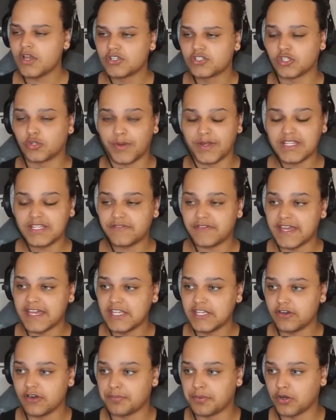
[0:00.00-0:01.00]
So when you've hit
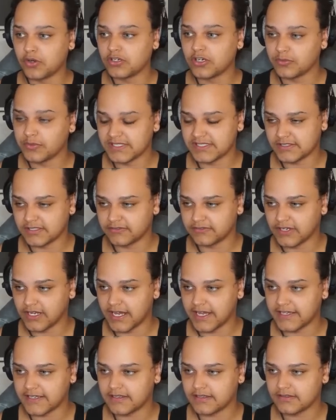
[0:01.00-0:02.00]
your opponent with stuff
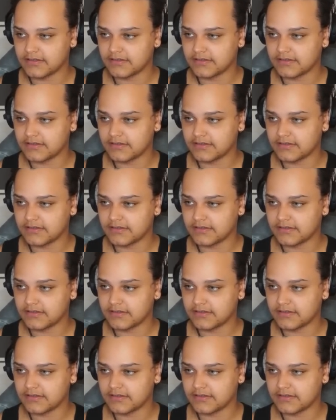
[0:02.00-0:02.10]
like